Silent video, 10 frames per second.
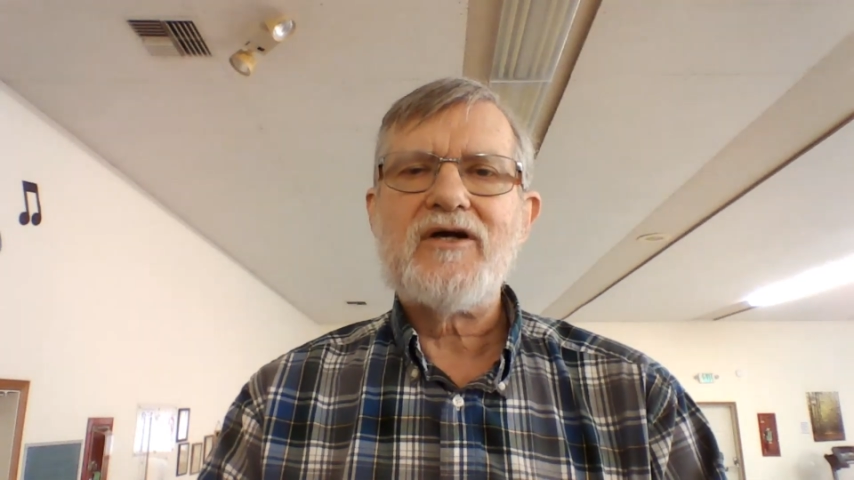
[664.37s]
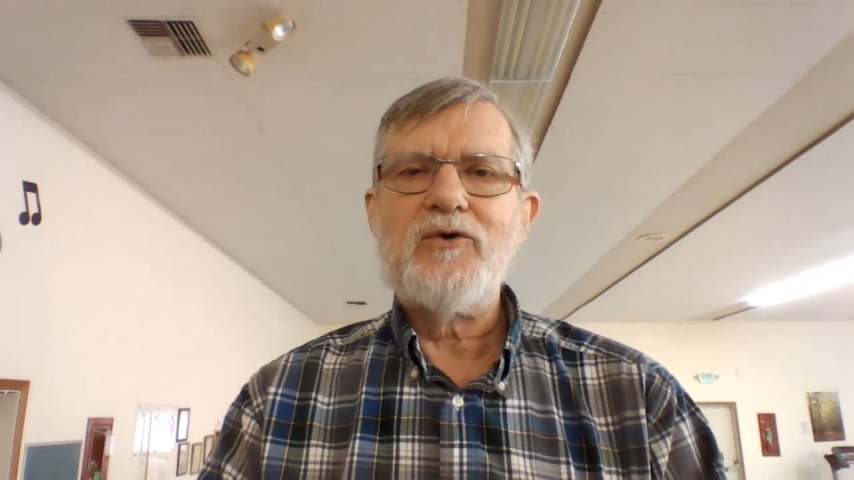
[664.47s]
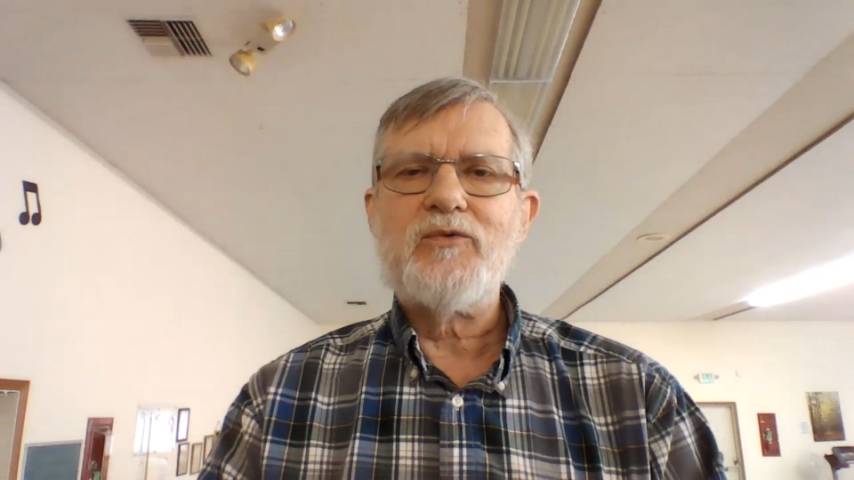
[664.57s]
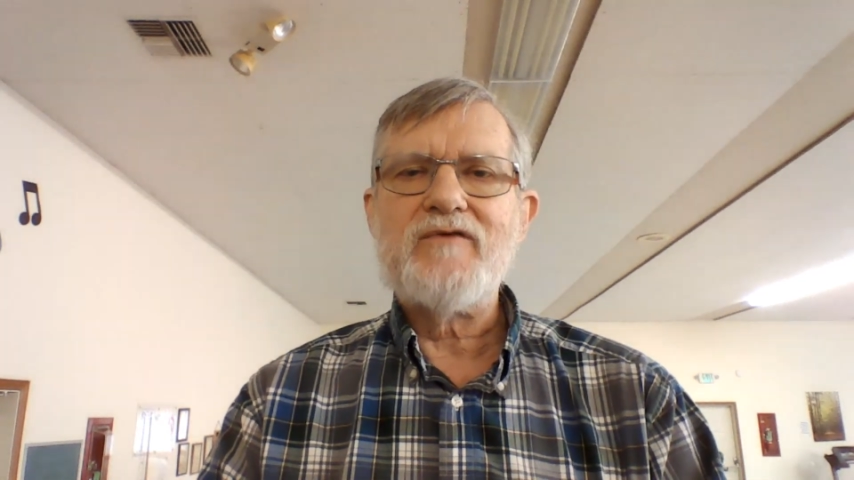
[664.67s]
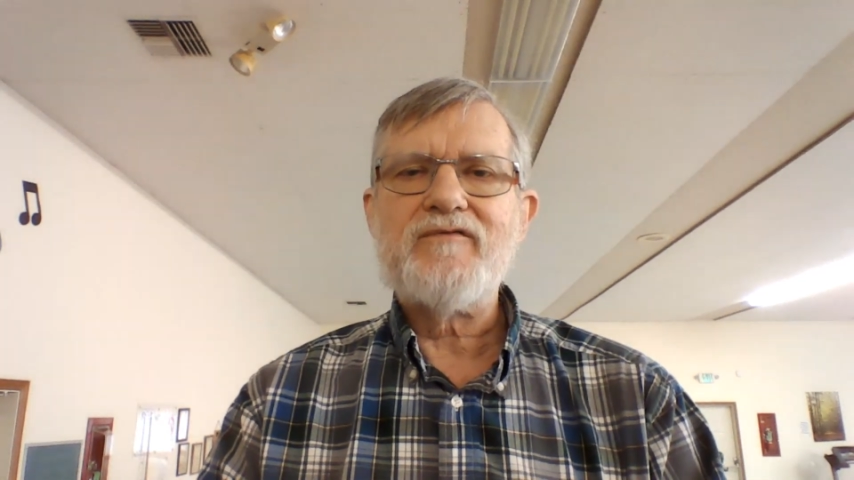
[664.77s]
go
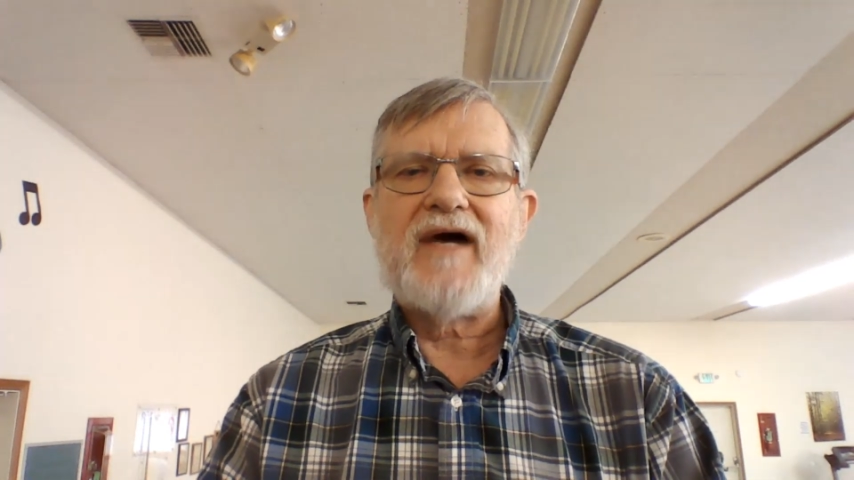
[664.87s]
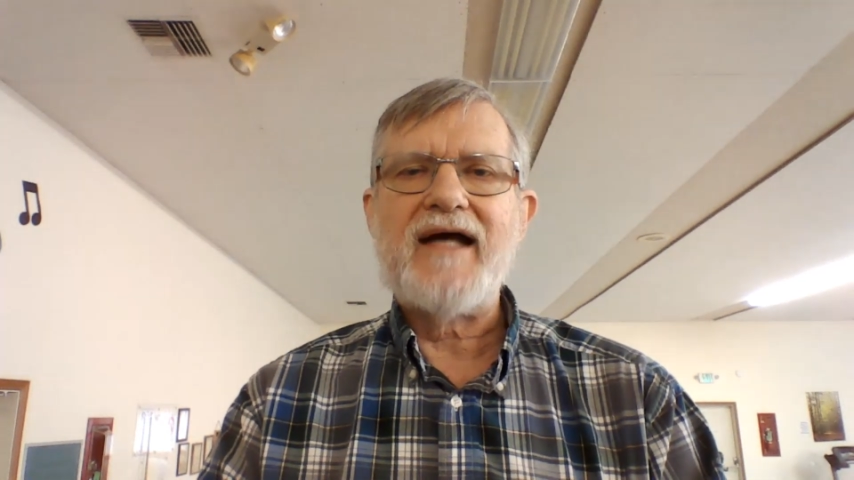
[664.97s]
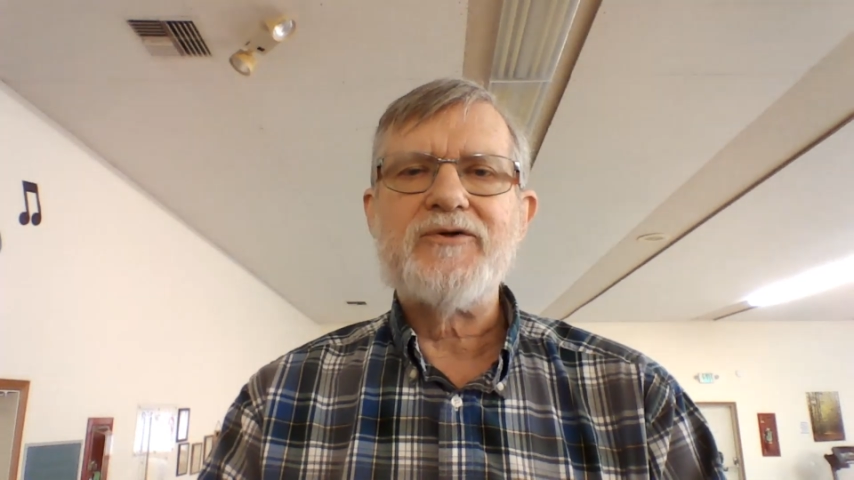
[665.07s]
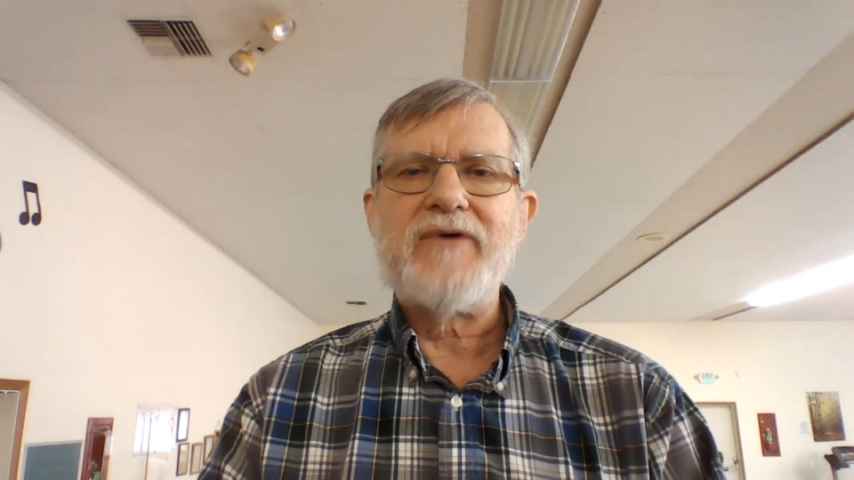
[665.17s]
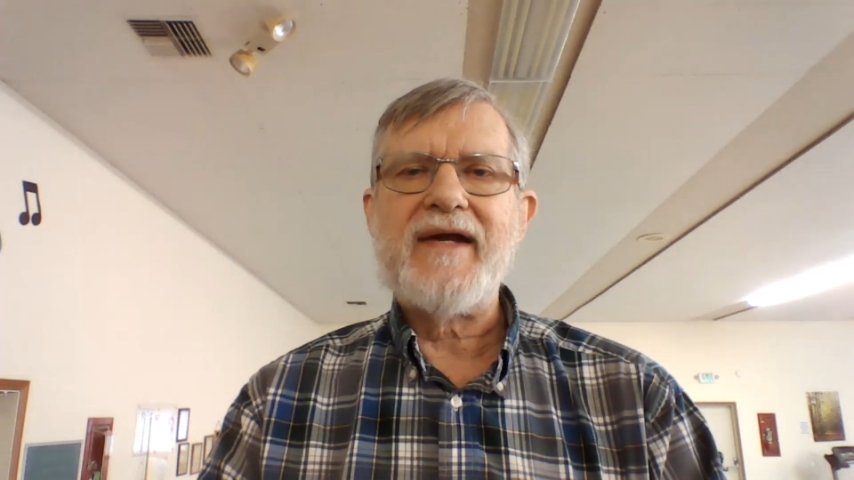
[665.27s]

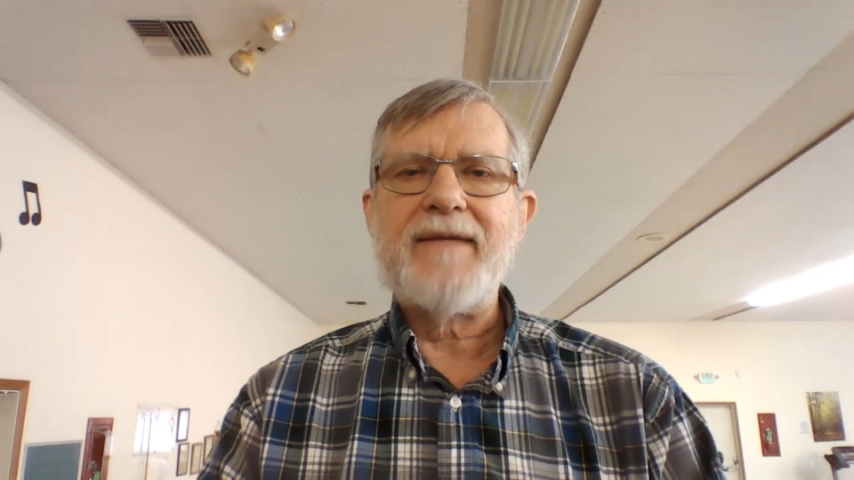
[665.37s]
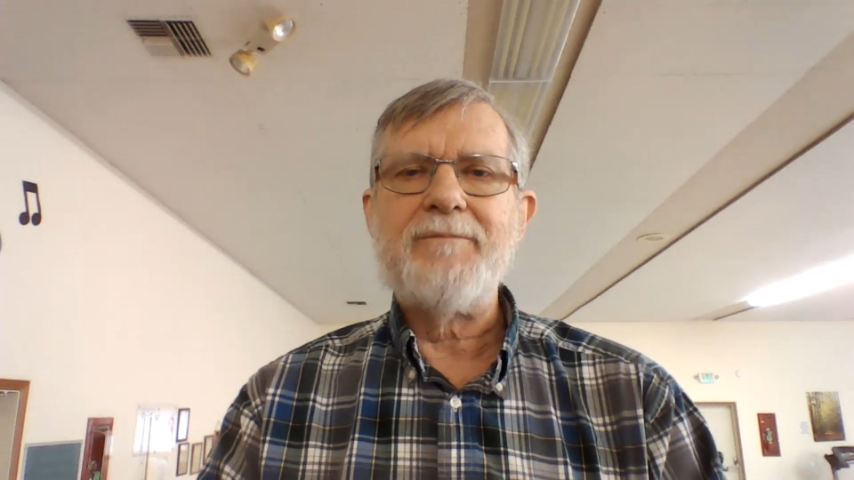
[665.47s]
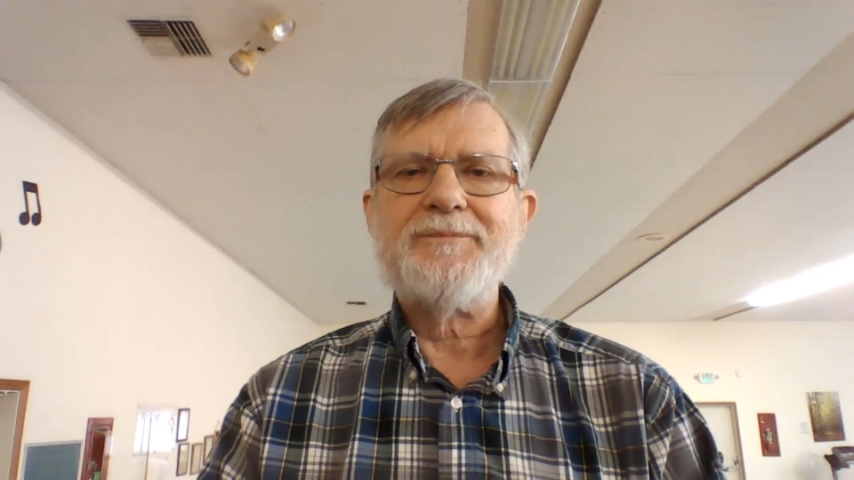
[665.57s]
refine your aim.